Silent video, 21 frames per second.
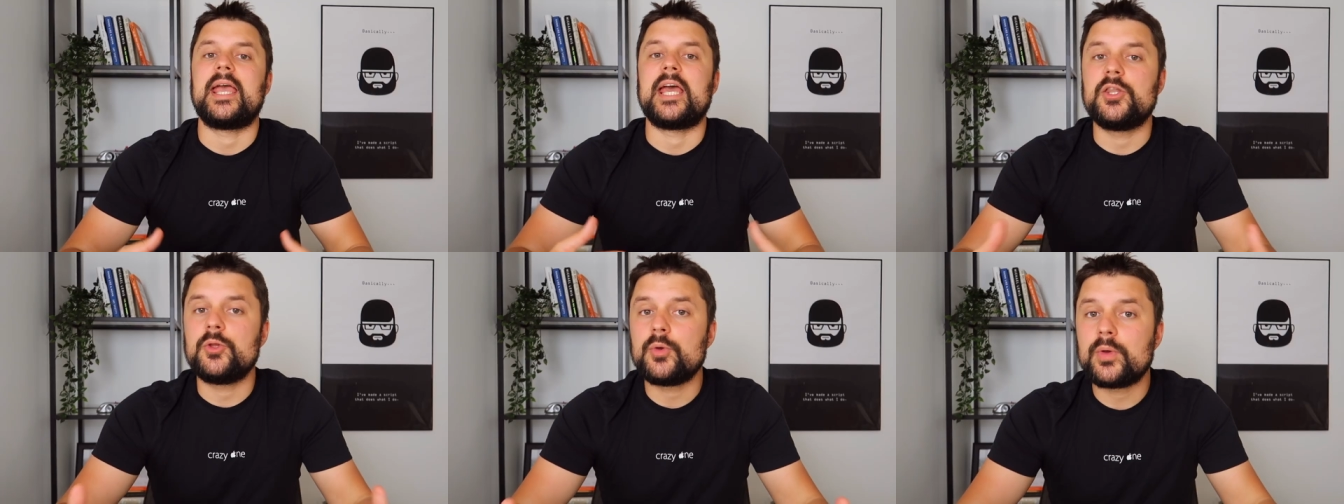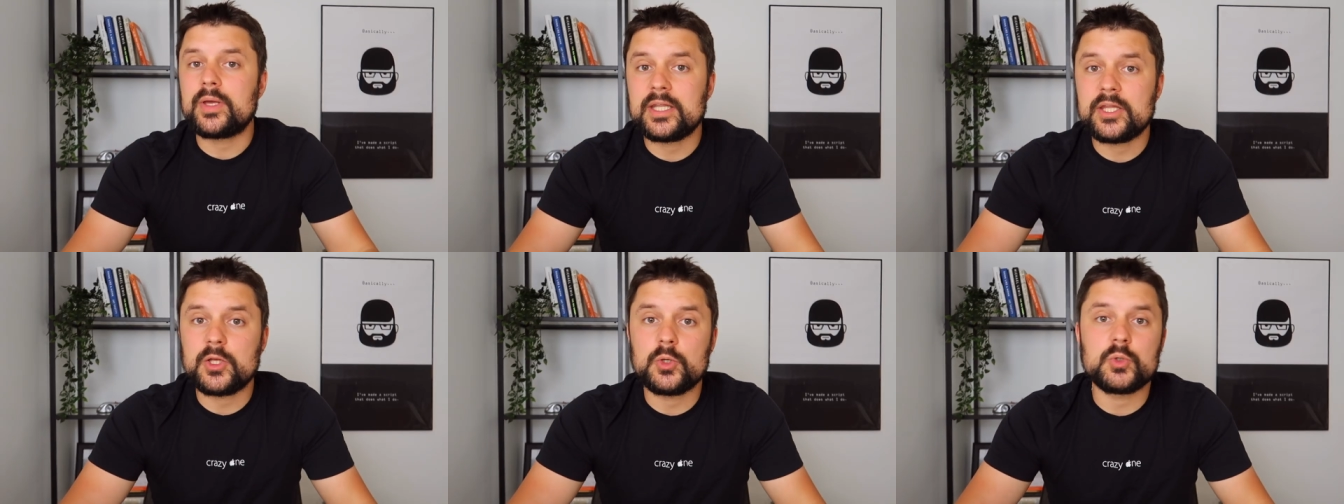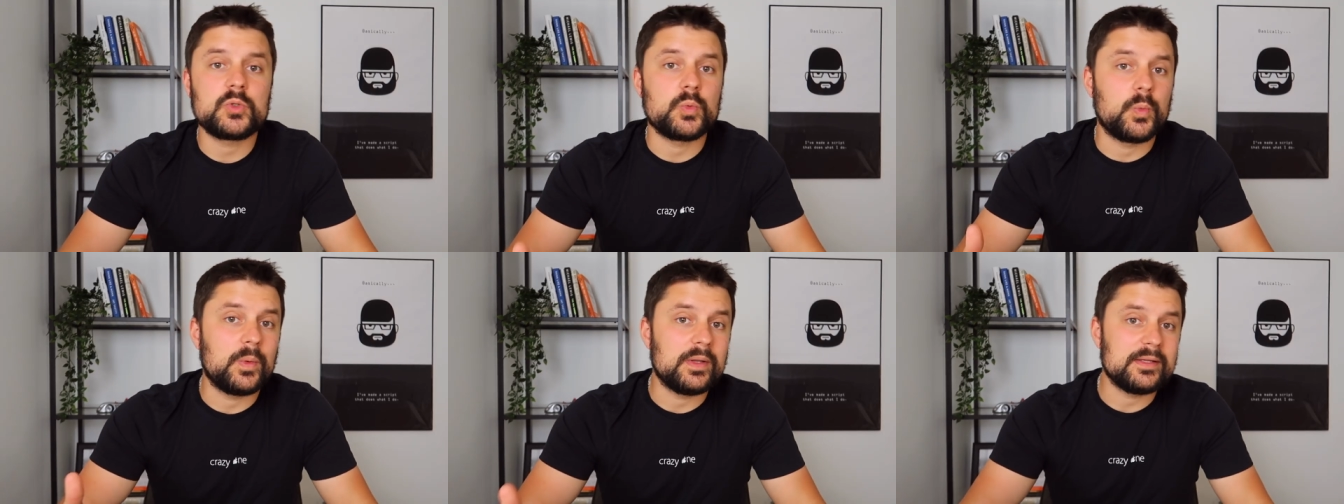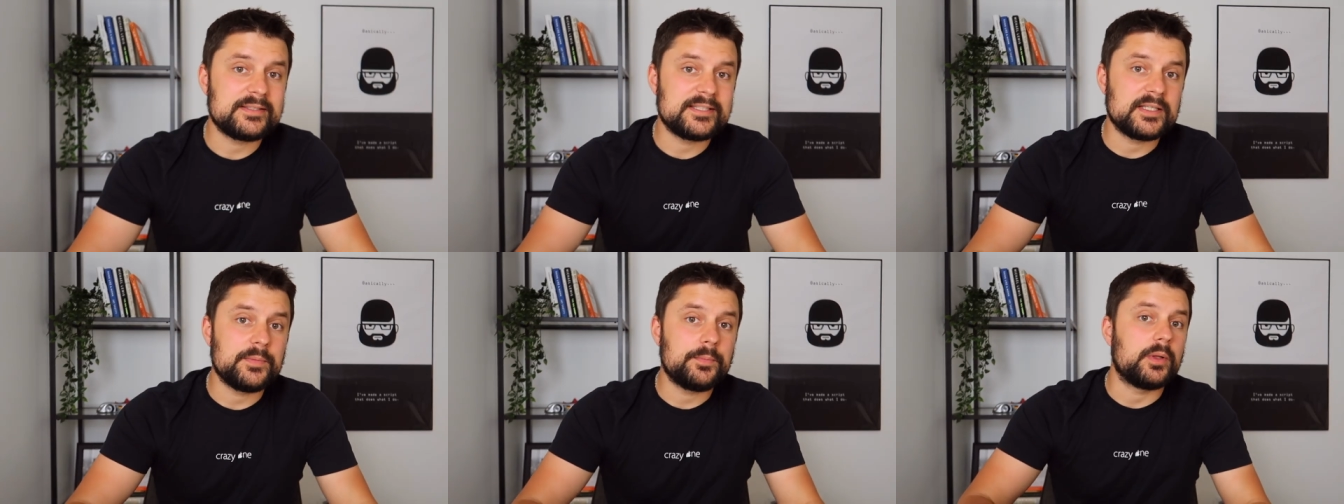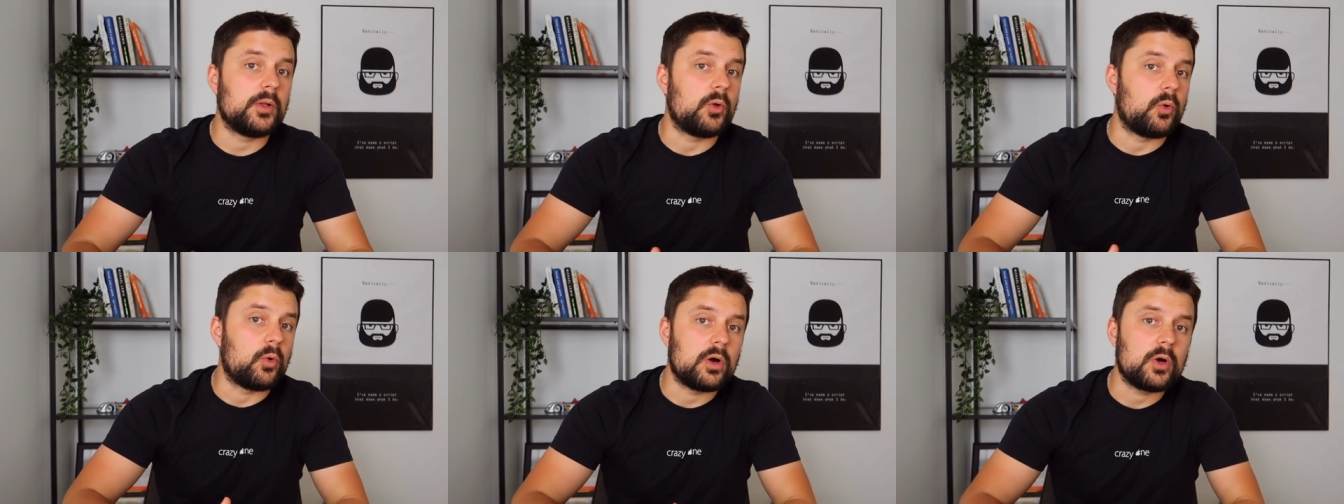And you can use
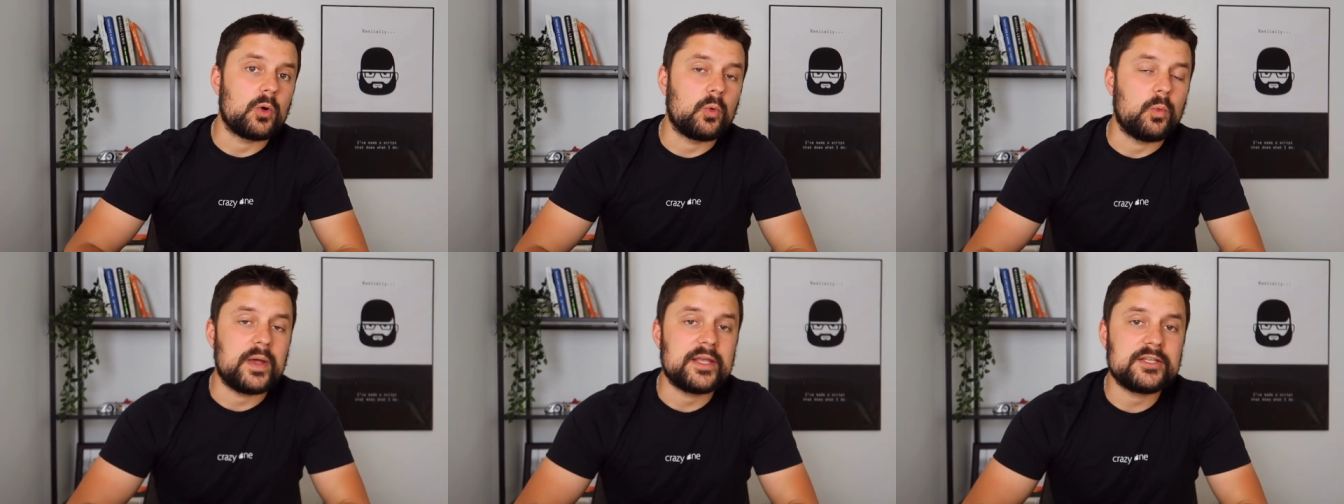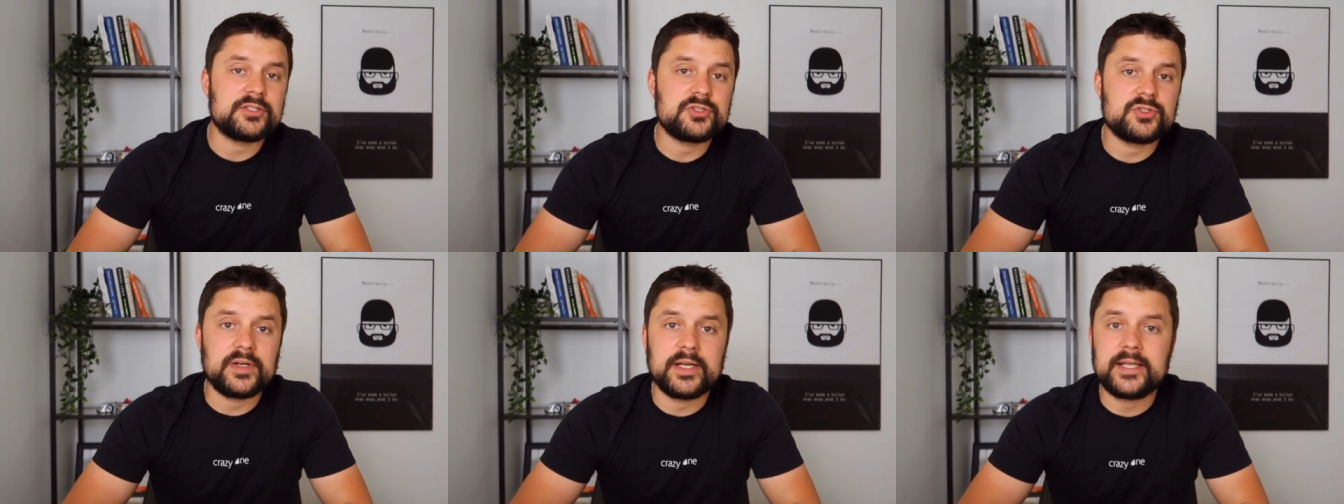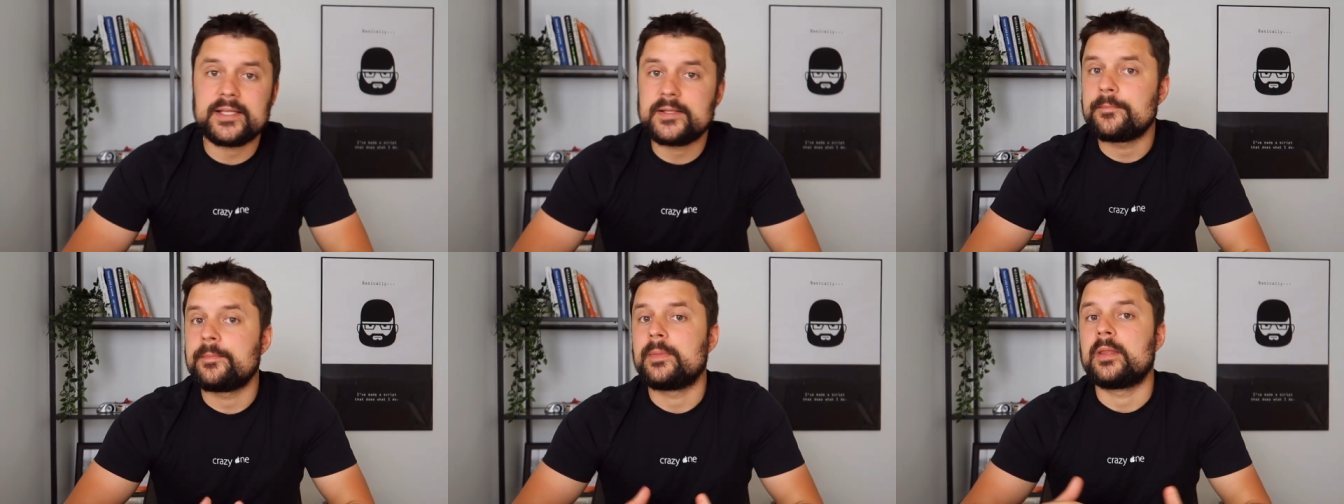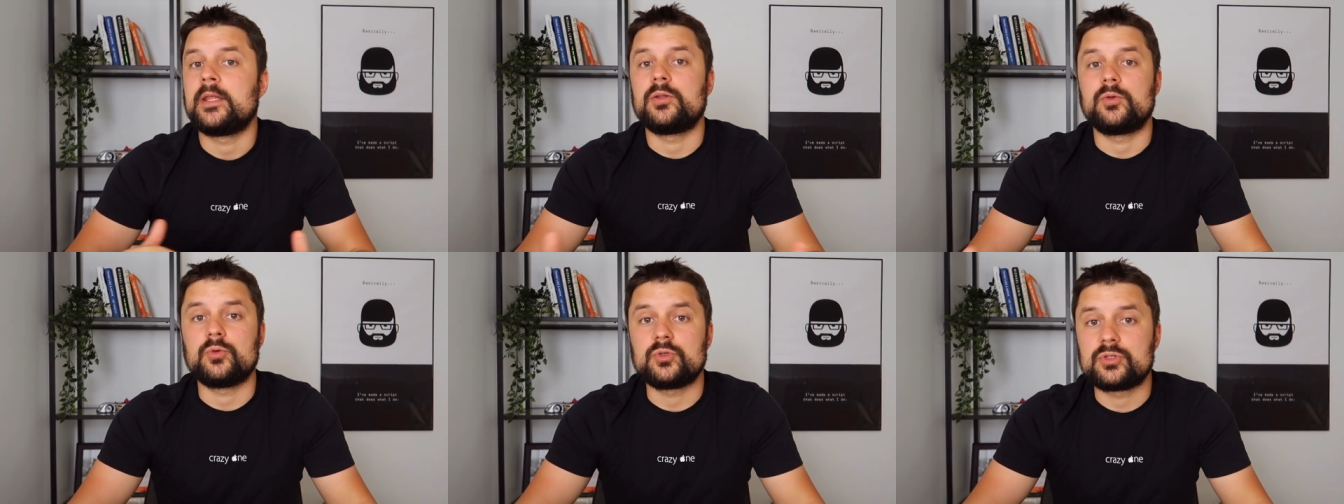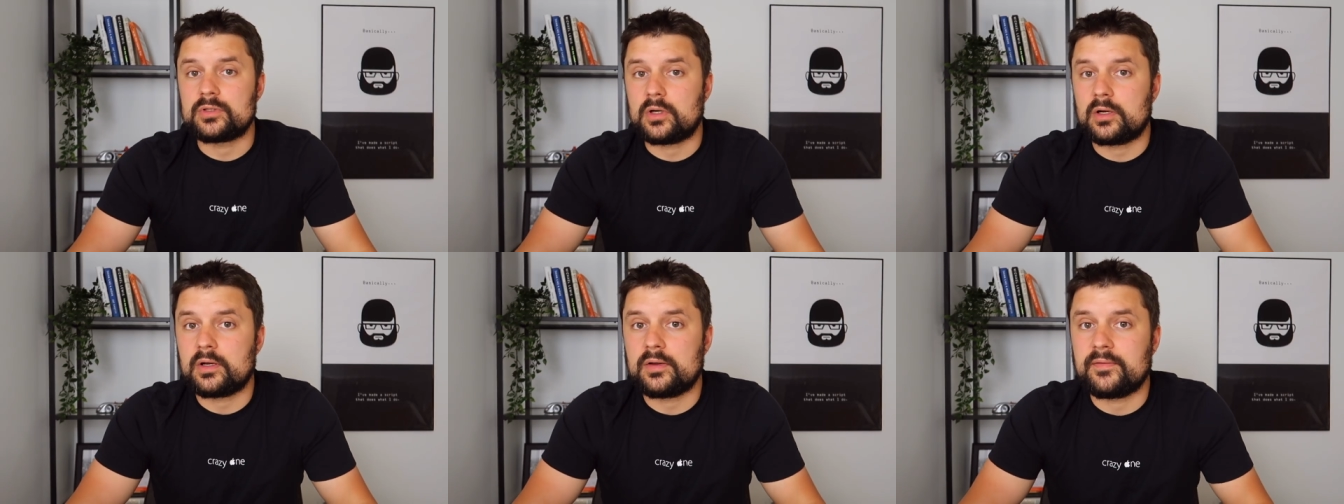Wealthsimple or Questrade to
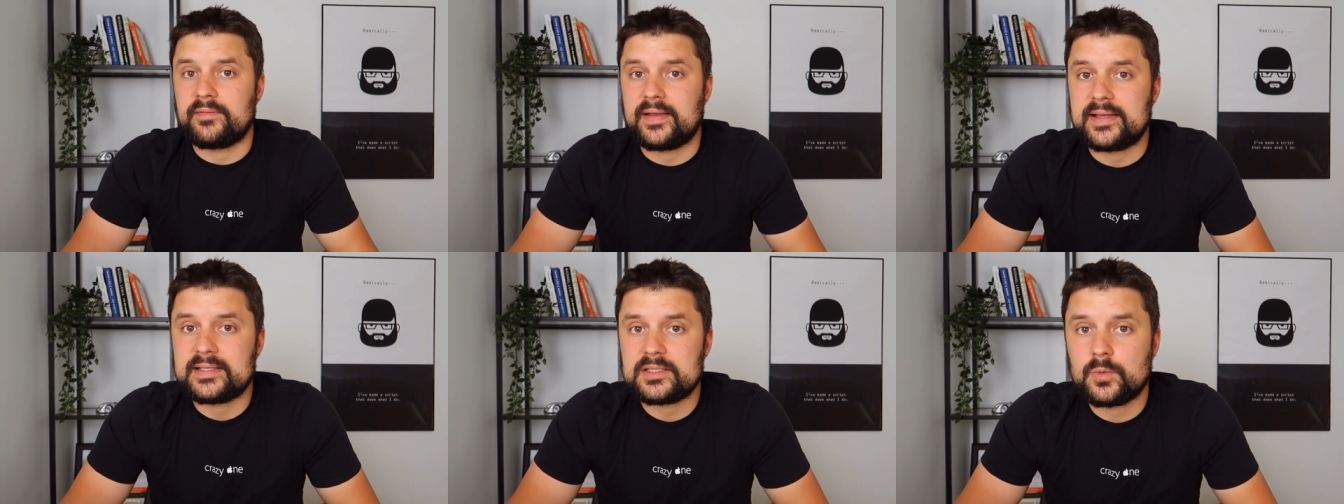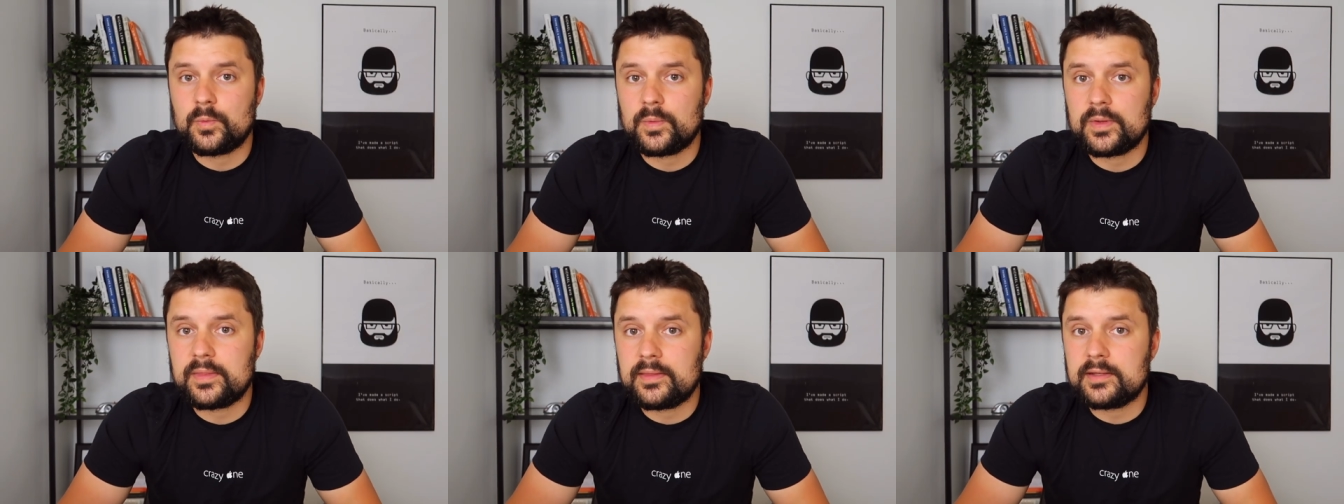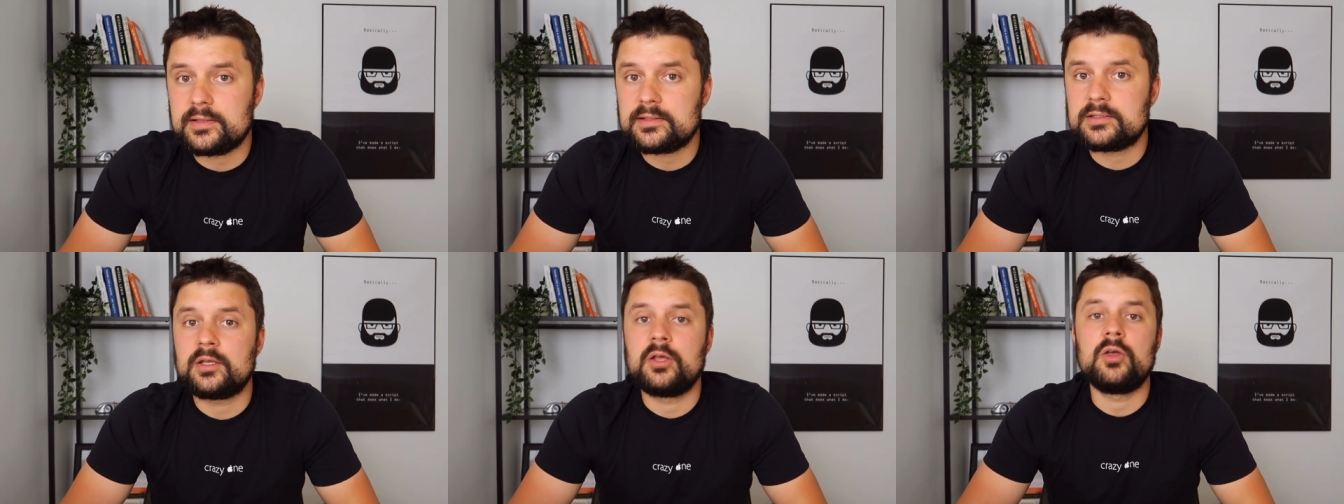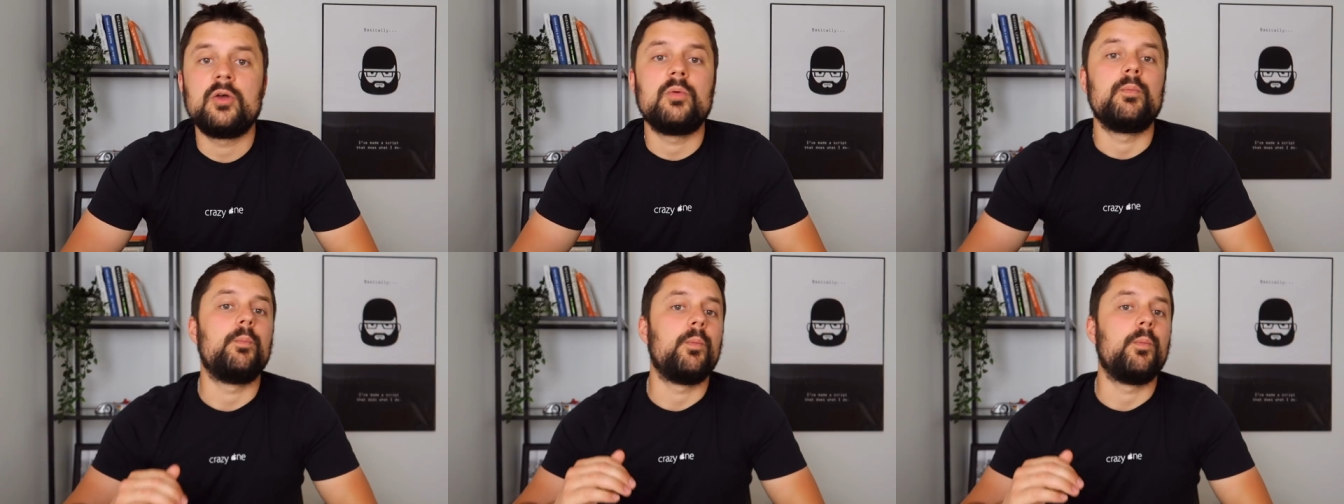start investing with this.